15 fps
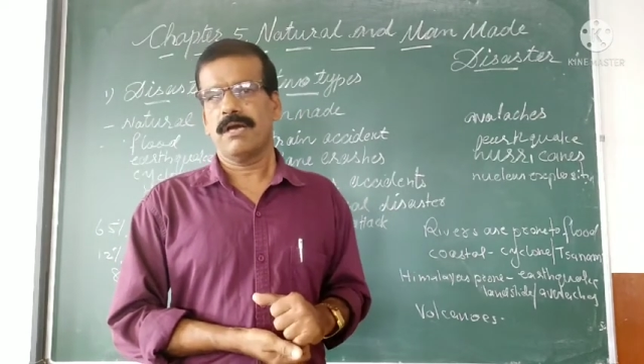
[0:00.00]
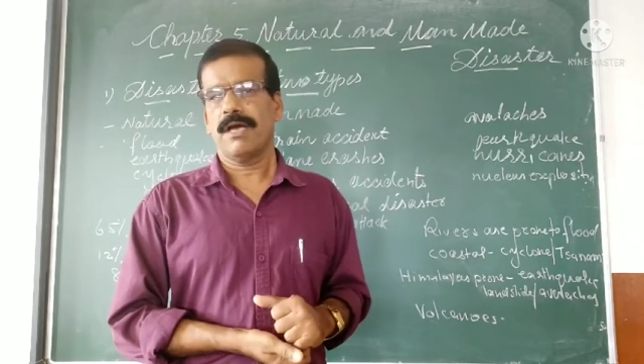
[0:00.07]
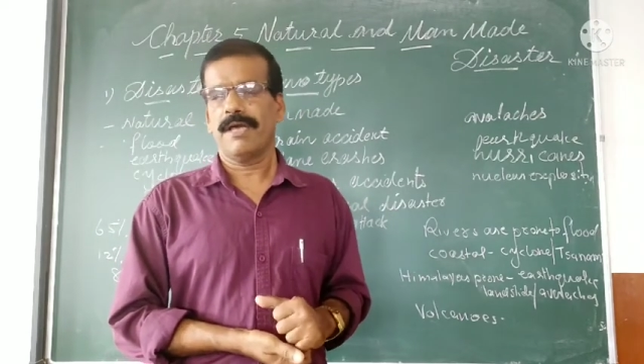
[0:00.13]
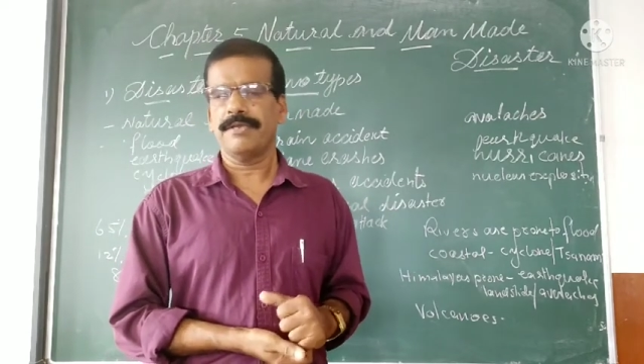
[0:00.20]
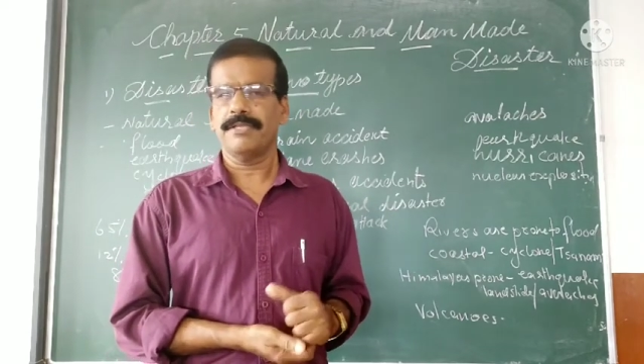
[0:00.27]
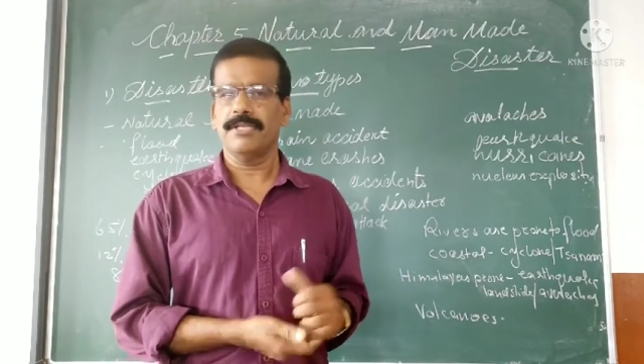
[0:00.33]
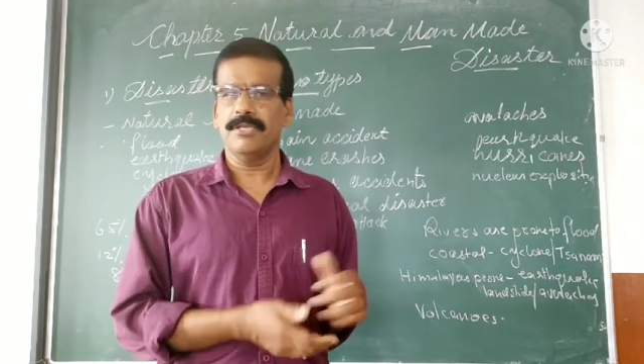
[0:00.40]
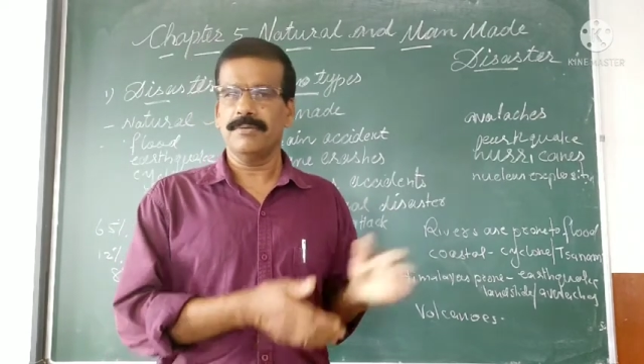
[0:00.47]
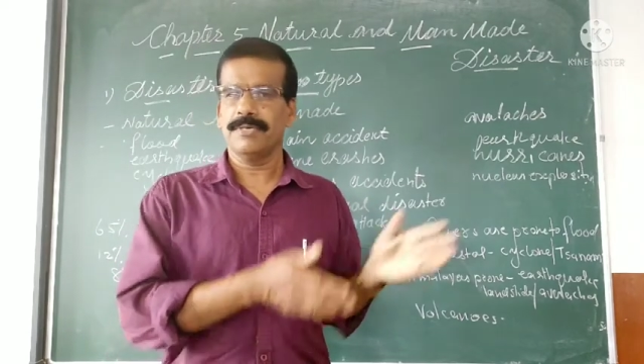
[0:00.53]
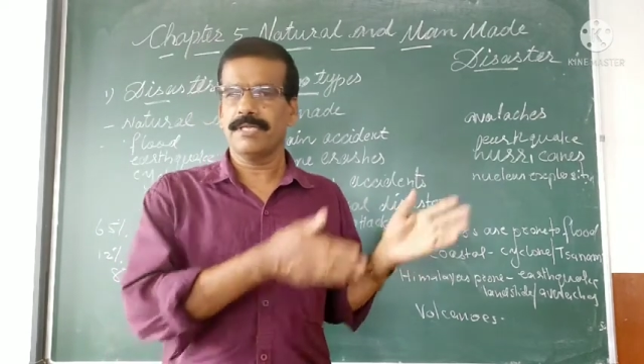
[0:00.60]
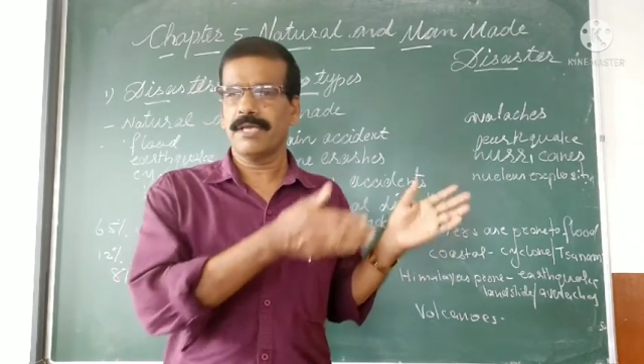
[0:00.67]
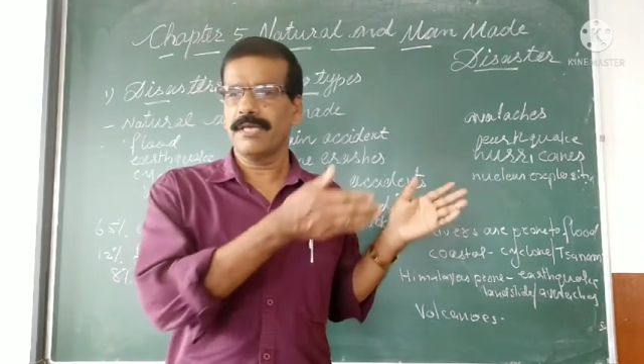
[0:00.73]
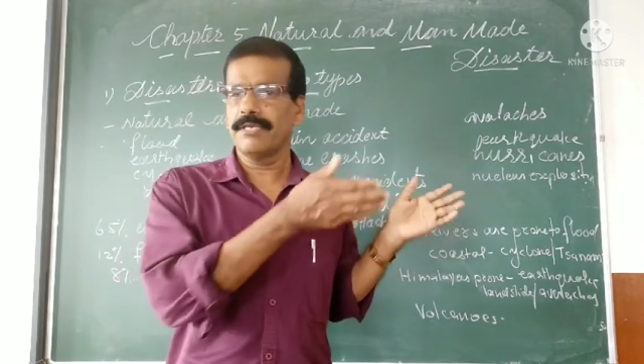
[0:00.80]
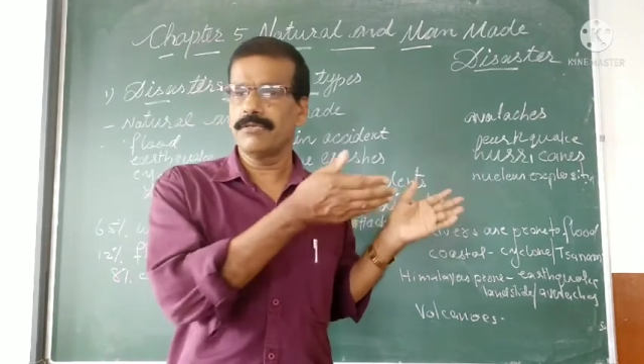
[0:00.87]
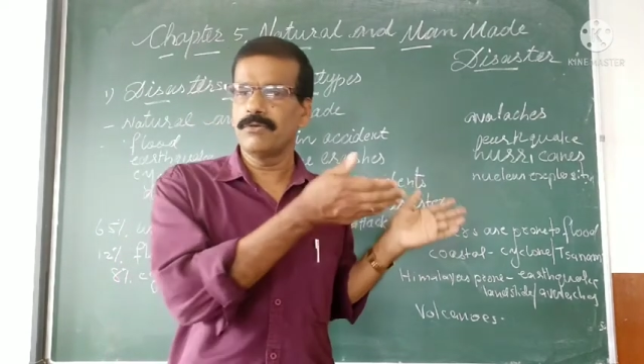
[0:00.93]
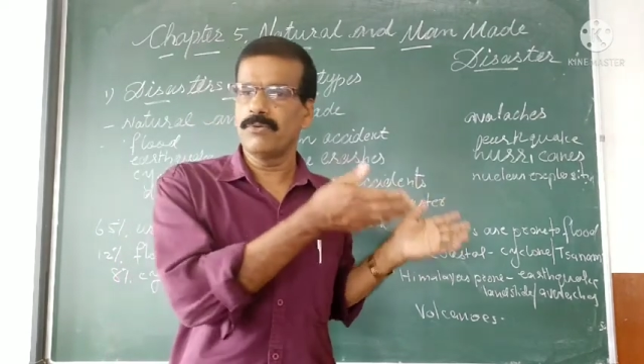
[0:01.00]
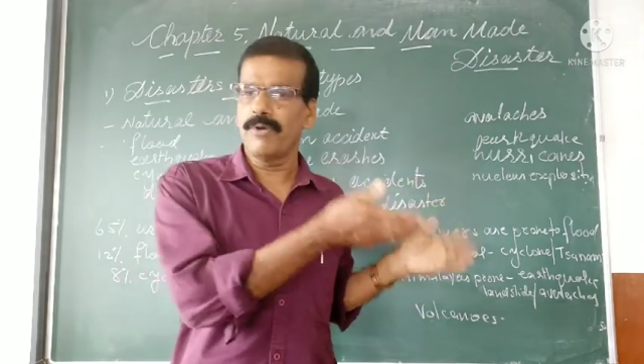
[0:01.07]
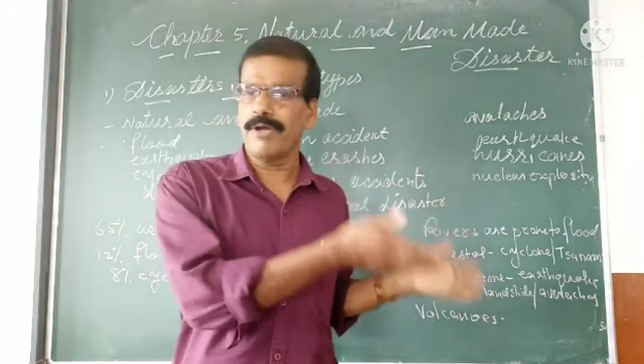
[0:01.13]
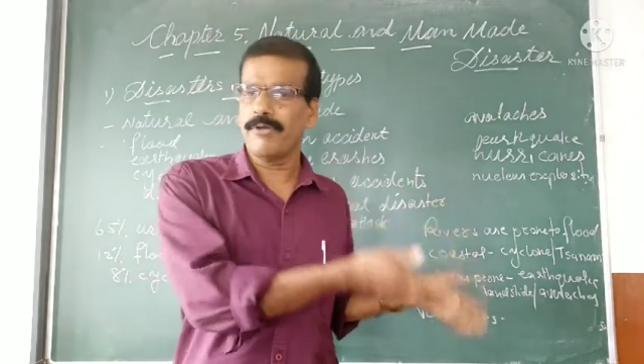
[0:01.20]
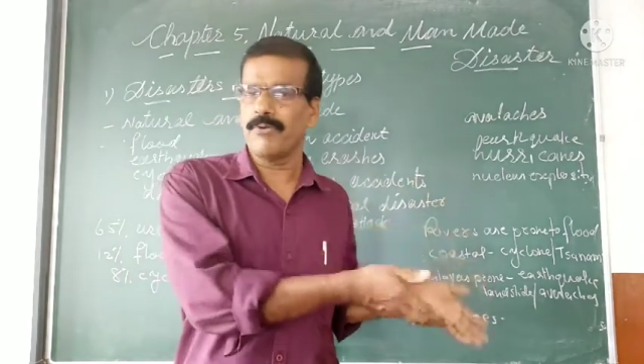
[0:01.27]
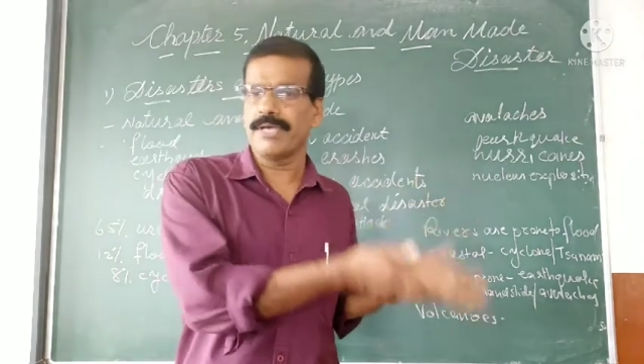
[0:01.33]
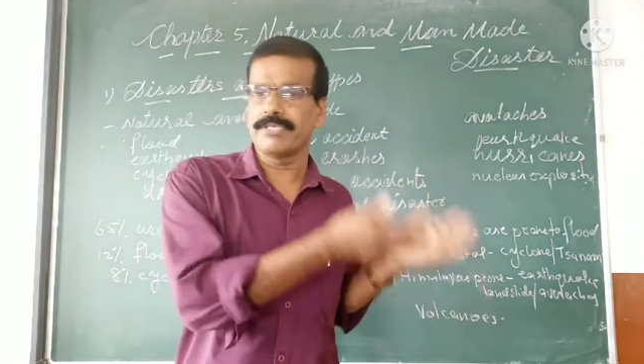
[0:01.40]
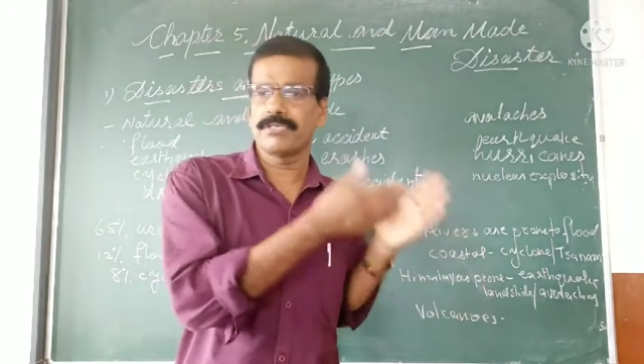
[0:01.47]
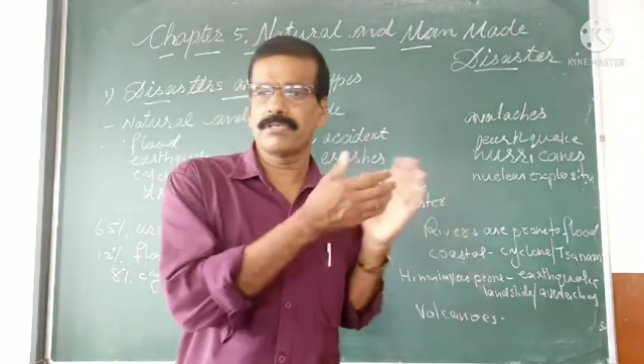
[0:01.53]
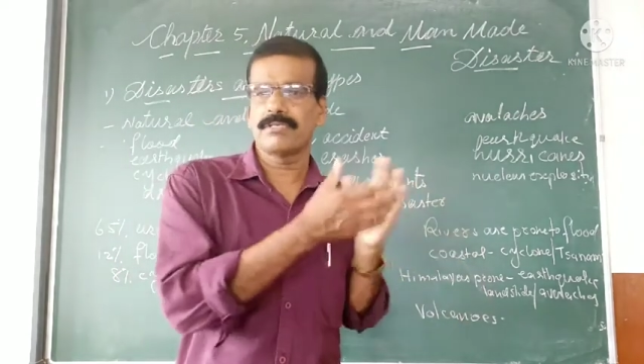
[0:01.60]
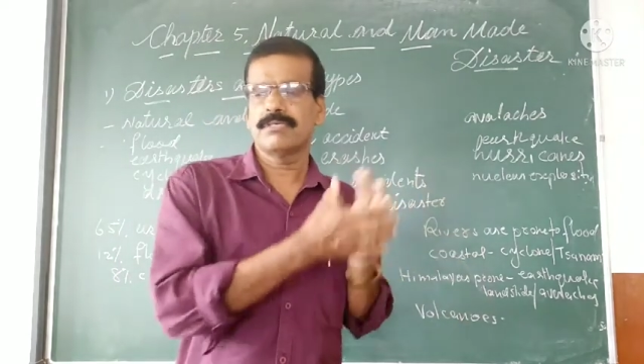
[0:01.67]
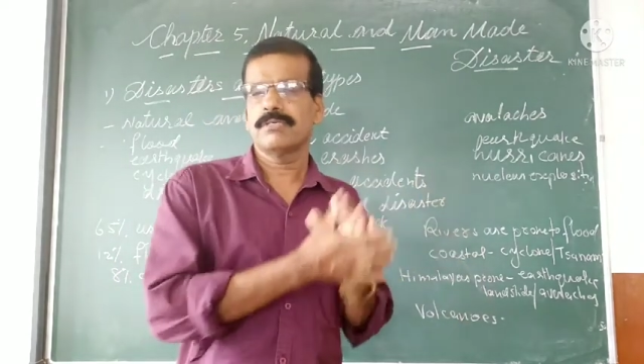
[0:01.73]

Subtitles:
and even can evacuate